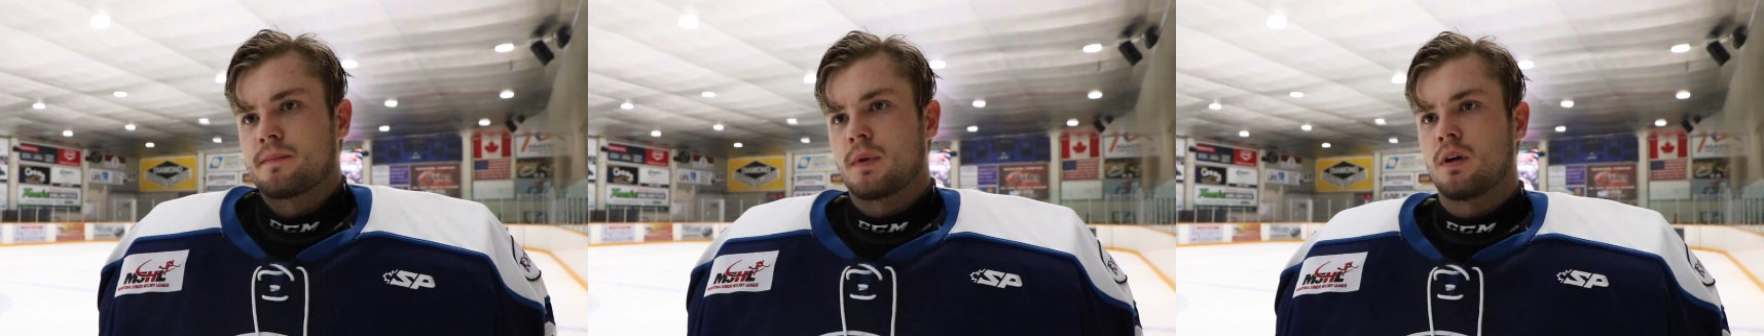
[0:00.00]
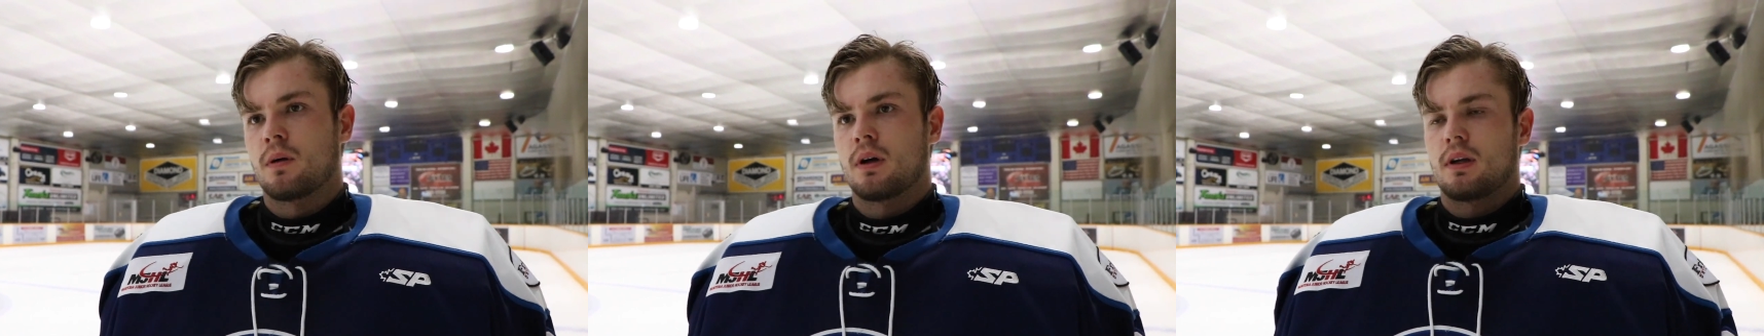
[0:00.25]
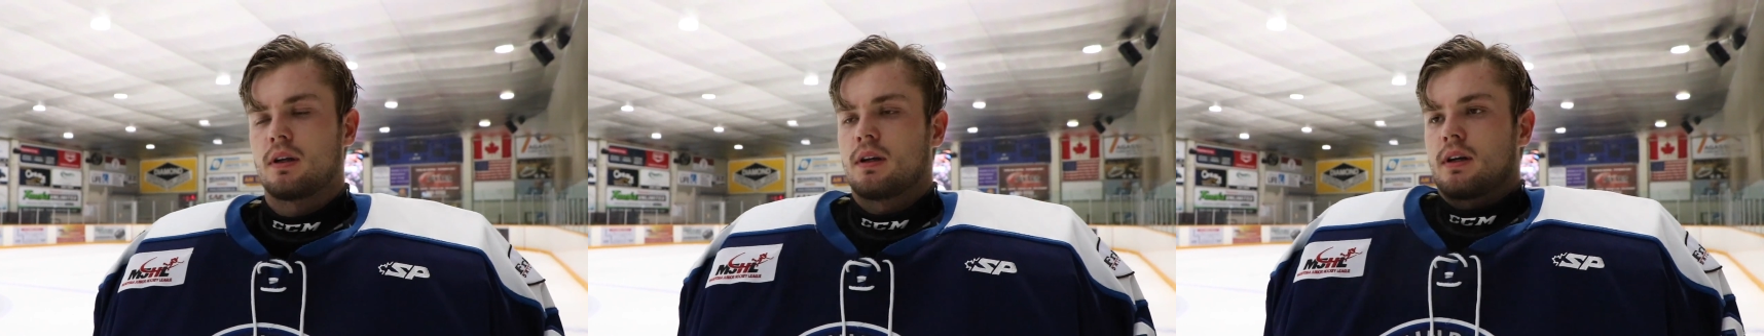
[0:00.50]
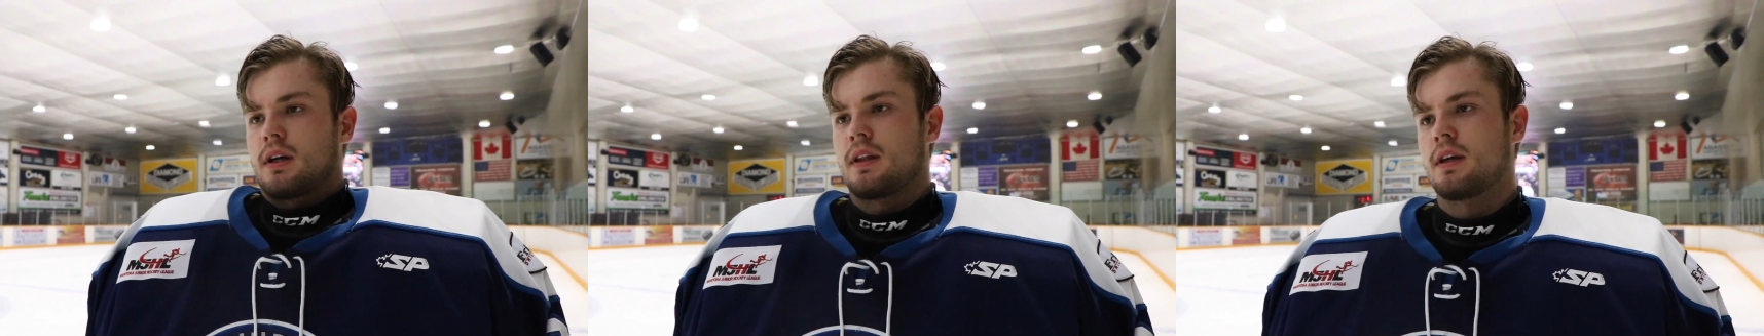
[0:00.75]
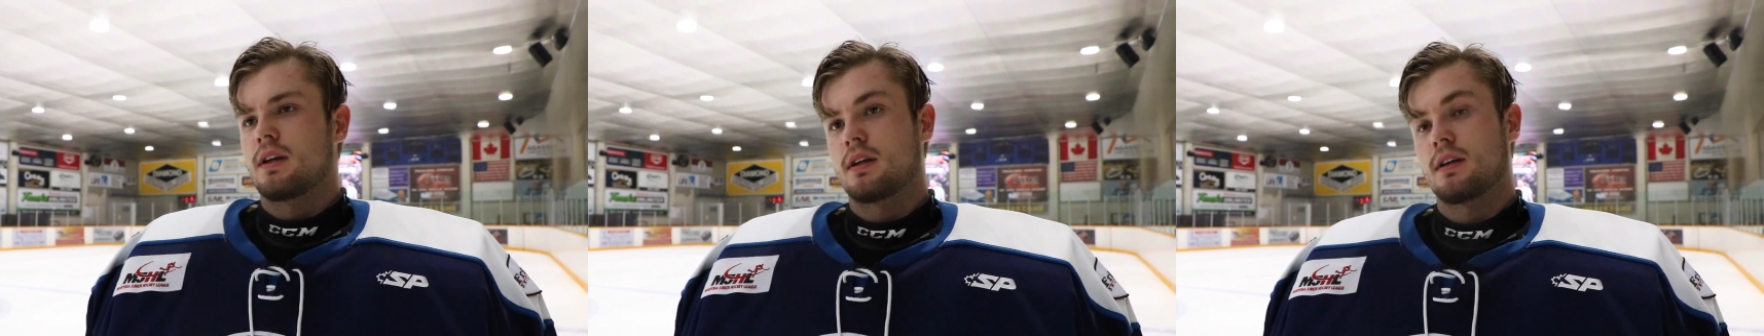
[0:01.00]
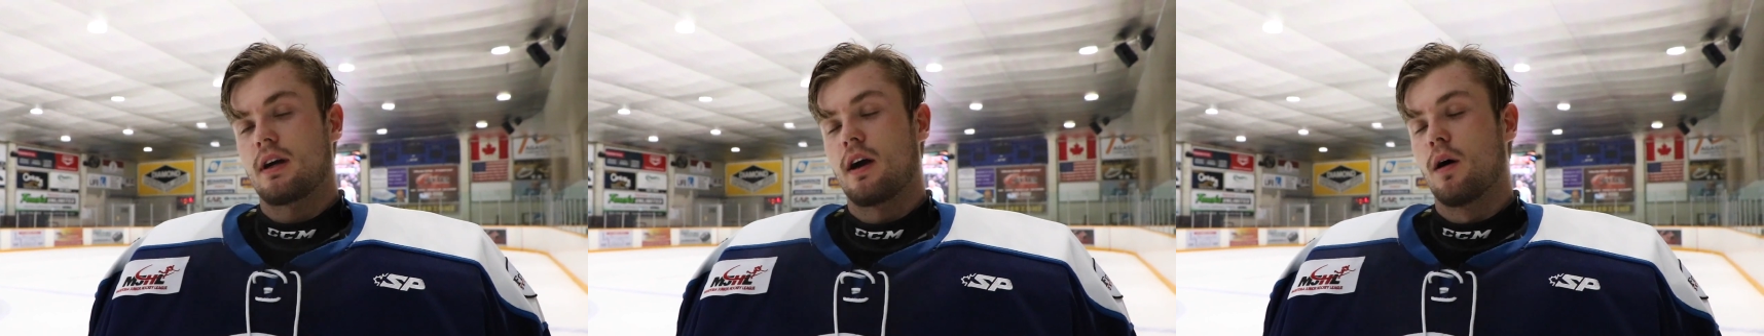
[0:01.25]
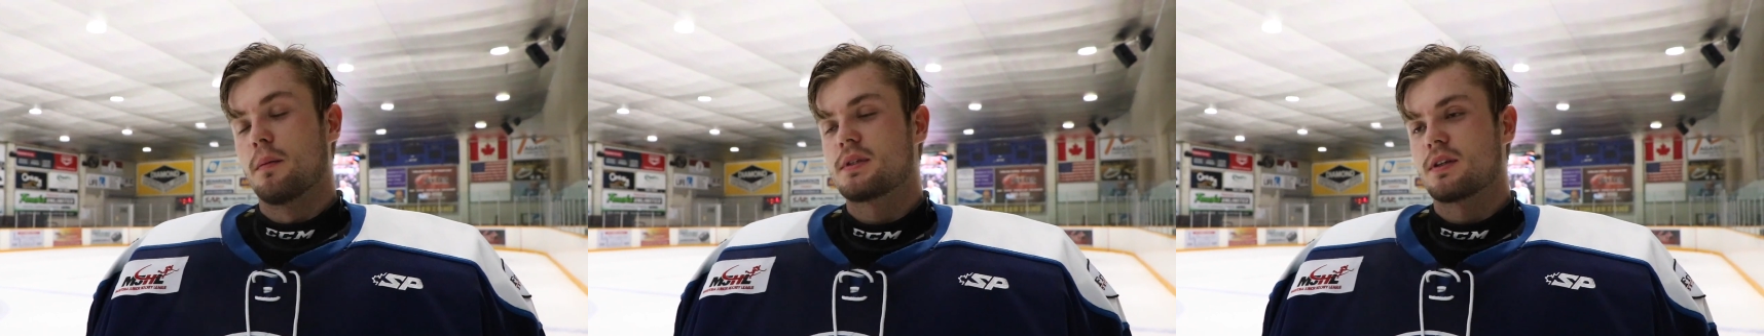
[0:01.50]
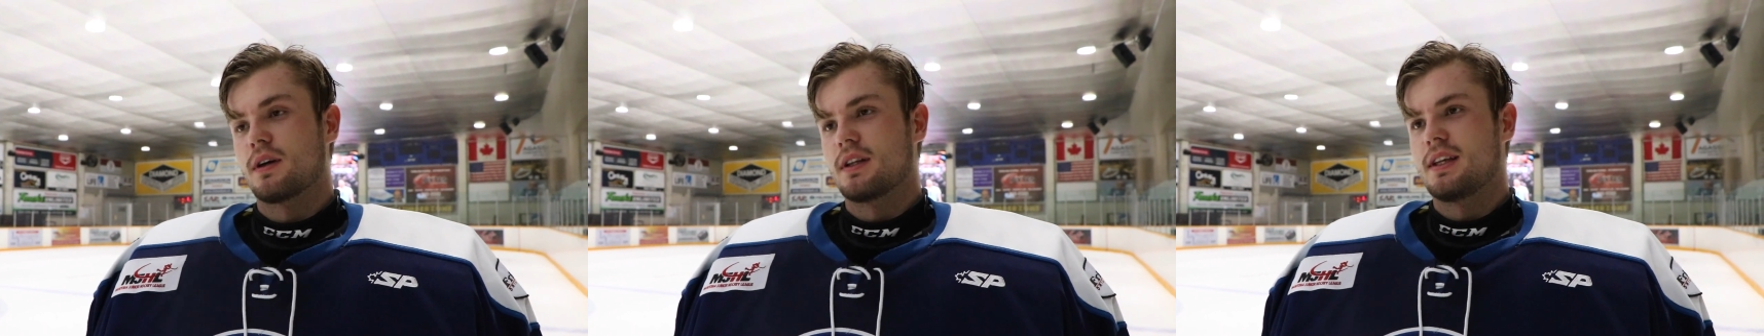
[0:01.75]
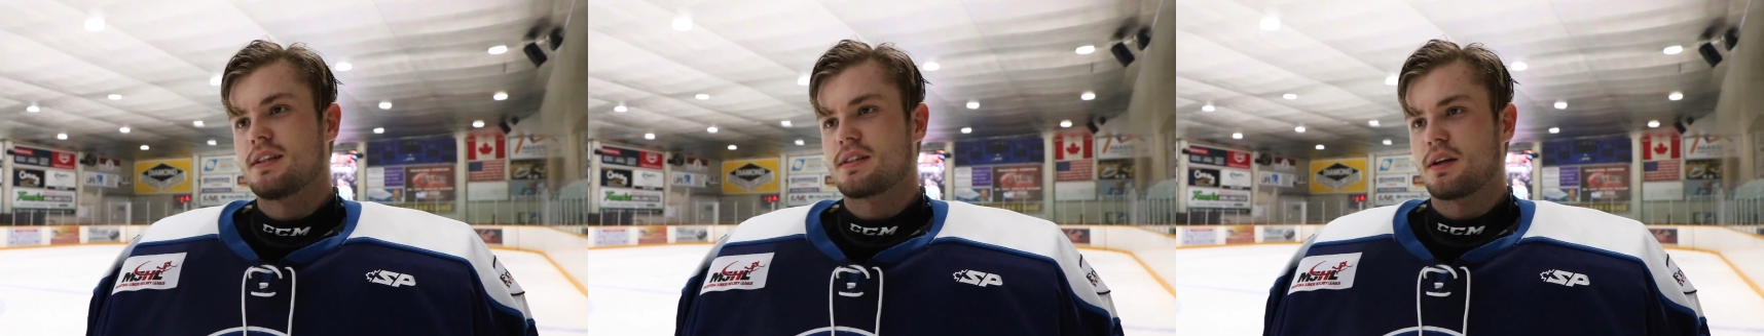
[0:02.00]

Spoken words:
You know what? I hope so, at least,